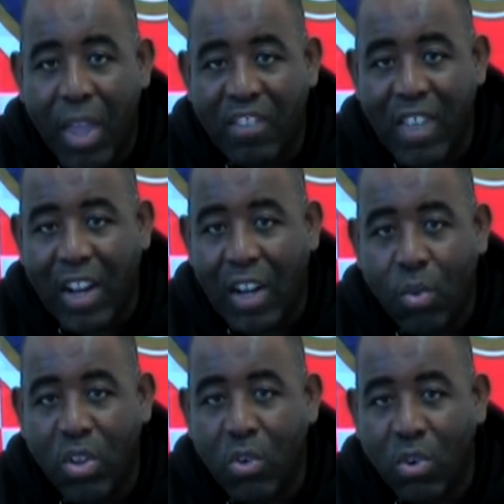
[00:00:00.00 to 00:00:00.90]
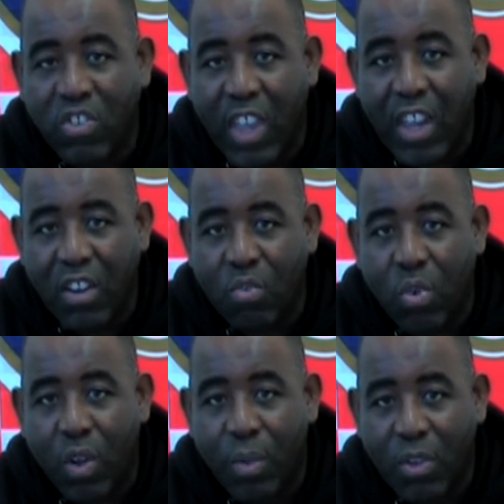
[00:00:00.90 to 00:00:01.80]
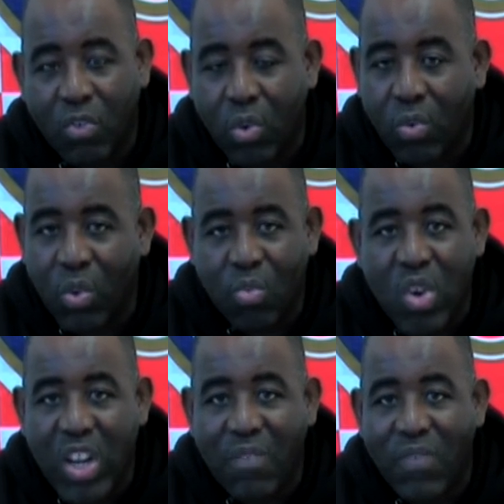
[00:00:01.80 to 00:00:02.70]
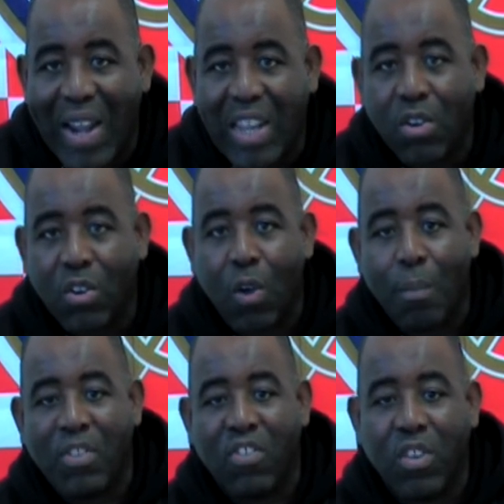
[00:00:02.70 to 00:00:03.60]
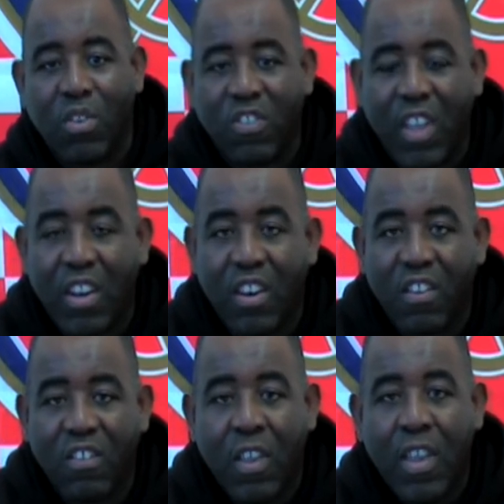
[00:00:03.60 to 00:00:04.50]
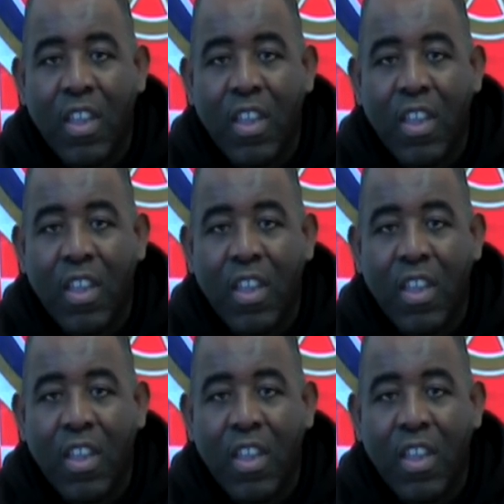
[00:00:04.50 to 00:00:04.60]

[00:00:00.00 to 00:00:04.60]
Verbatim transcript: exactly what you're saying as well because we, we really value the comments that you're sending us.